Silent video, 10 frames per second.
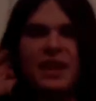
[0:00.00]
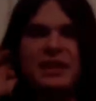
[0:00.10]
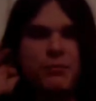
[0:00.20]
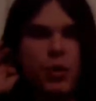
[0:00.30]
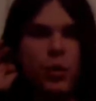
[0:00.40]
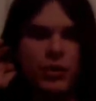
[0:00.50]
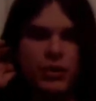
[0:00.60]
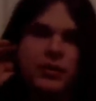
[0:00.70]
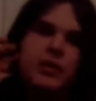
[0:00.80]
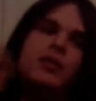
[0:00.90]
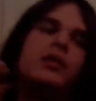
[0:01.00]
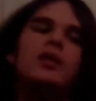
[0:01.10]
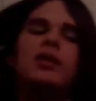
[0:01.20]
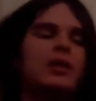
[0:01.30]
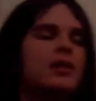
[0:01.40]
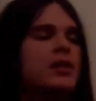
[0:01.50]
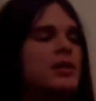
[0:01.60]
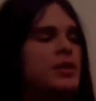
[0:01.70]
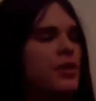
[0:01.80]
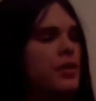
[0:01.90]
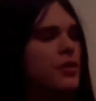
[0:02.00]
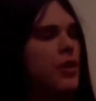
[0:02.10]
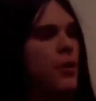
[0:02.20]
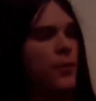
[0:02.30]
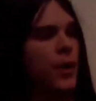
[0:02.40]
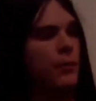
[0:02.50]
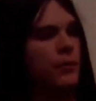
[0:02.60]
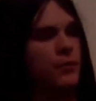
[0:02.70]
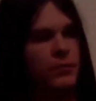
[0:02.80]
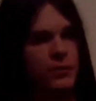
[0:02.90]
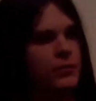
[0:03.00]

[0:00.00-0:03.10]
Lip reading: That's important. So you go from